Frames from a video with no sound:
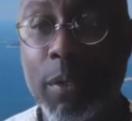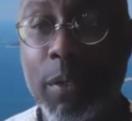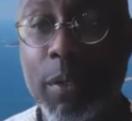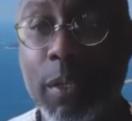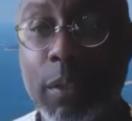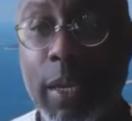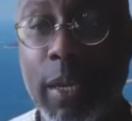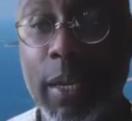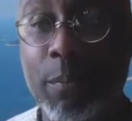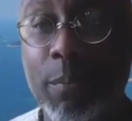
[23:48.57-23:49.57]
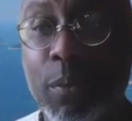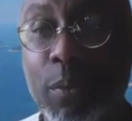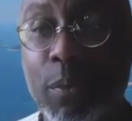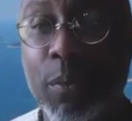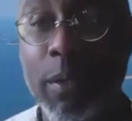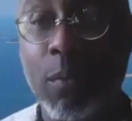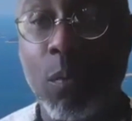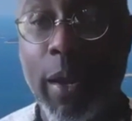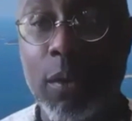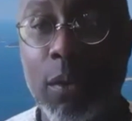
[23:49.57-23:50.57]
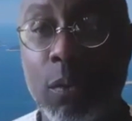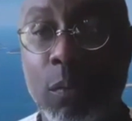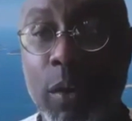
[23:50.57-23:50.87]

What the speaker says: particularly in predominantly white